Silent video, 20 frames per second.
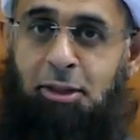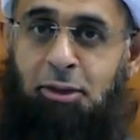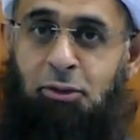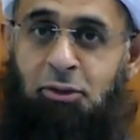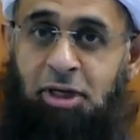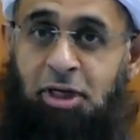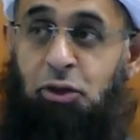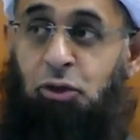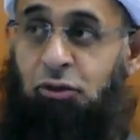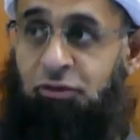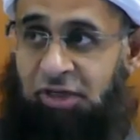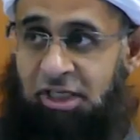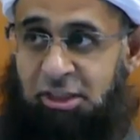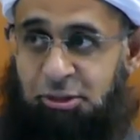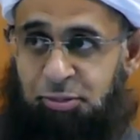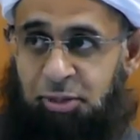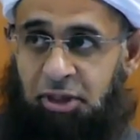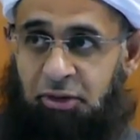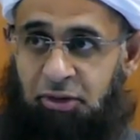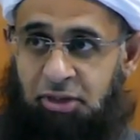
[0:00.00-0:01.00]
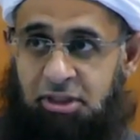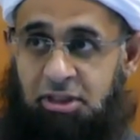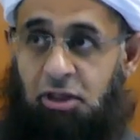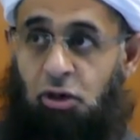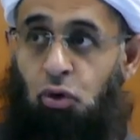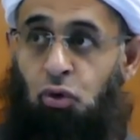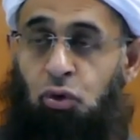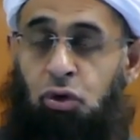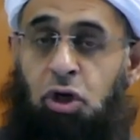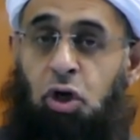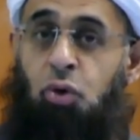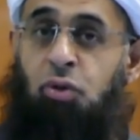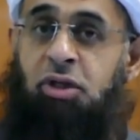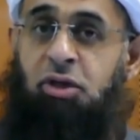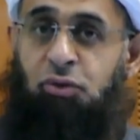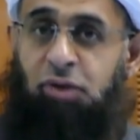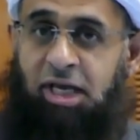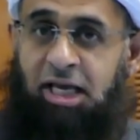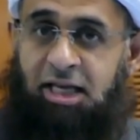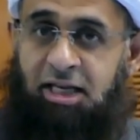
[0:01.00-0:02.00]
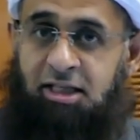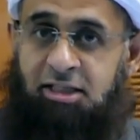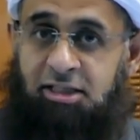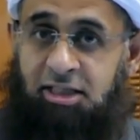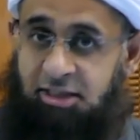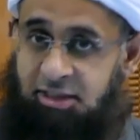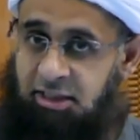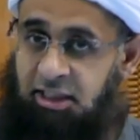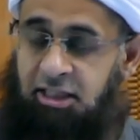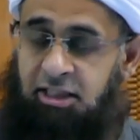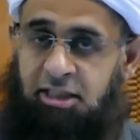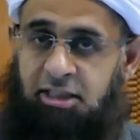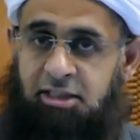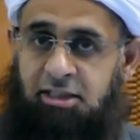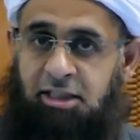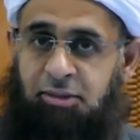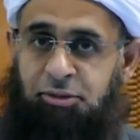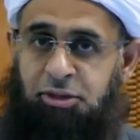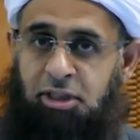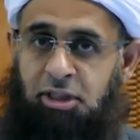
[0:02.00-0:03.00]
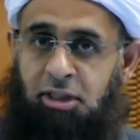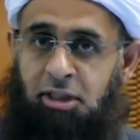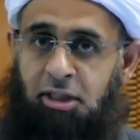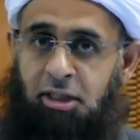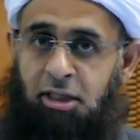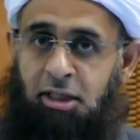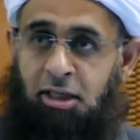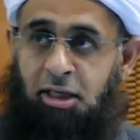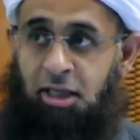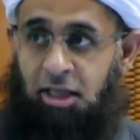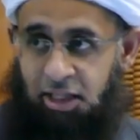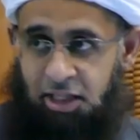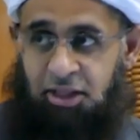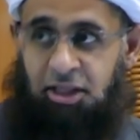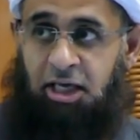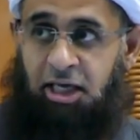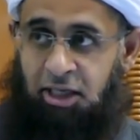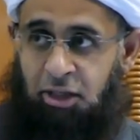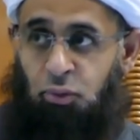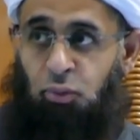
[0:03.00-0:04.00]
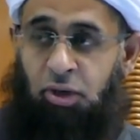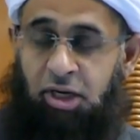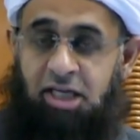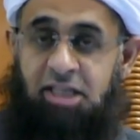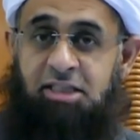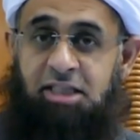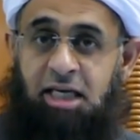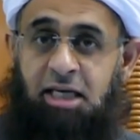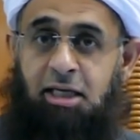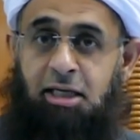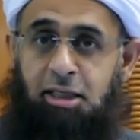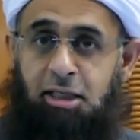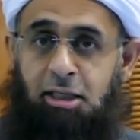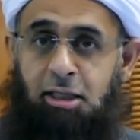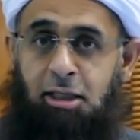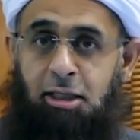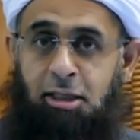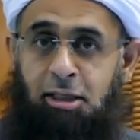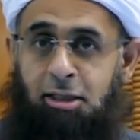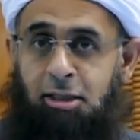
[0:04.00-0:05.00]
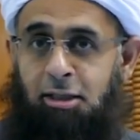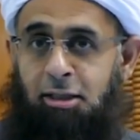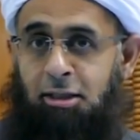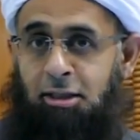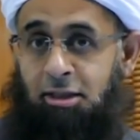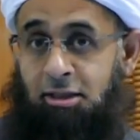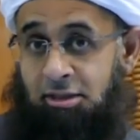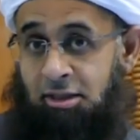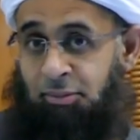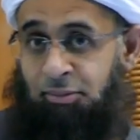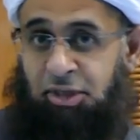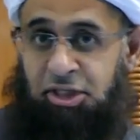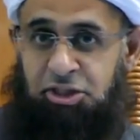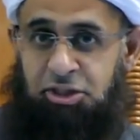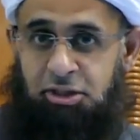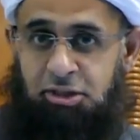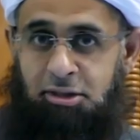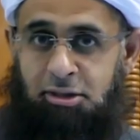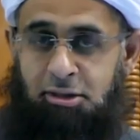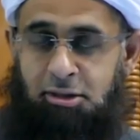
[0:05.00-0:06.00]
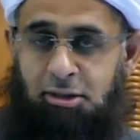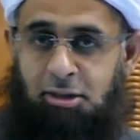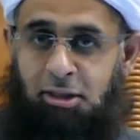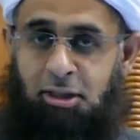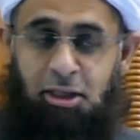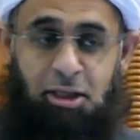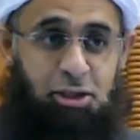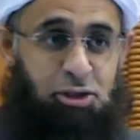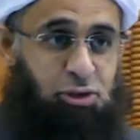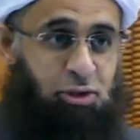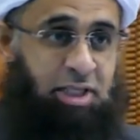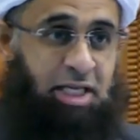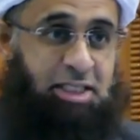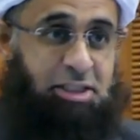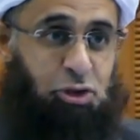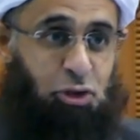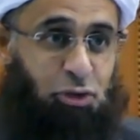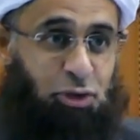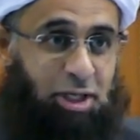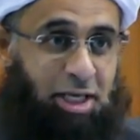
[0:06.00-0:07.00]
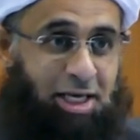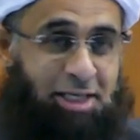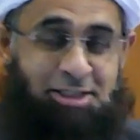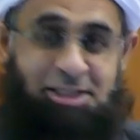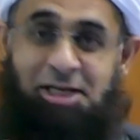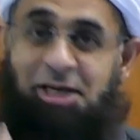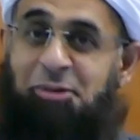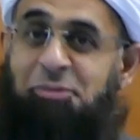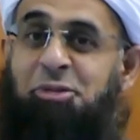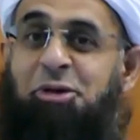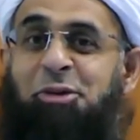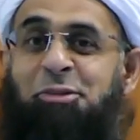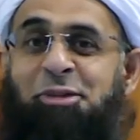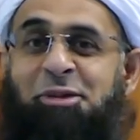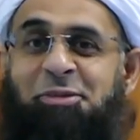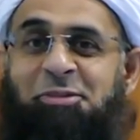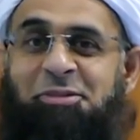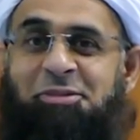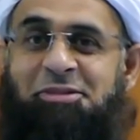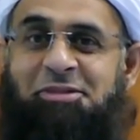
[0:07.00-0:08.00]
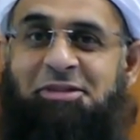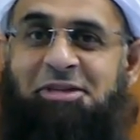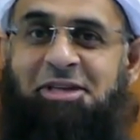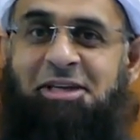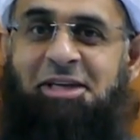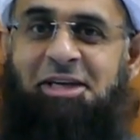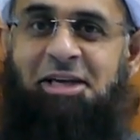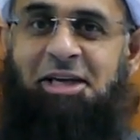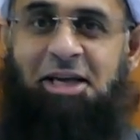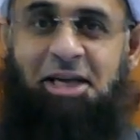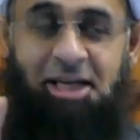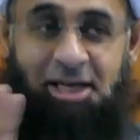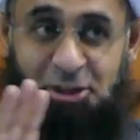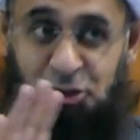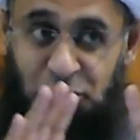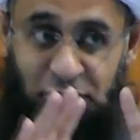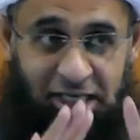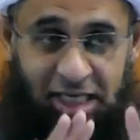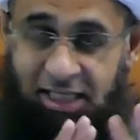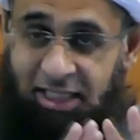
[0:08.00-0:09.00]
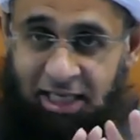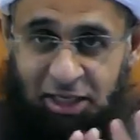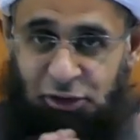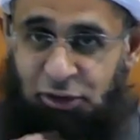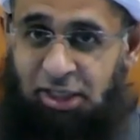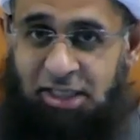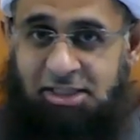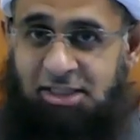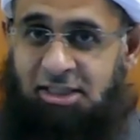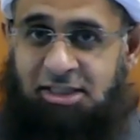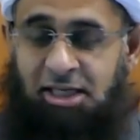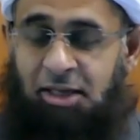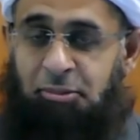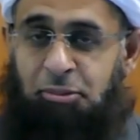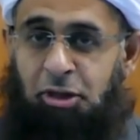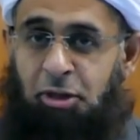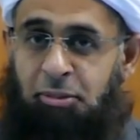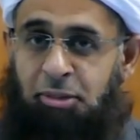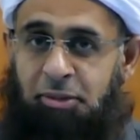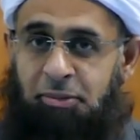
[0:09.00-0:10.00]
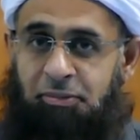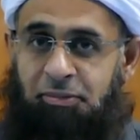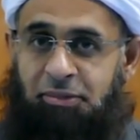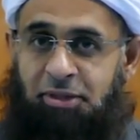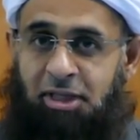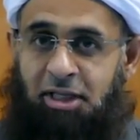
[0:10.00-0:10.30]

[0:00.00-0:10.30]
right, who've experienced it, who know the reality and seen the deception, they want to take some measures. So that's creating a problem. Today that creates the same problem.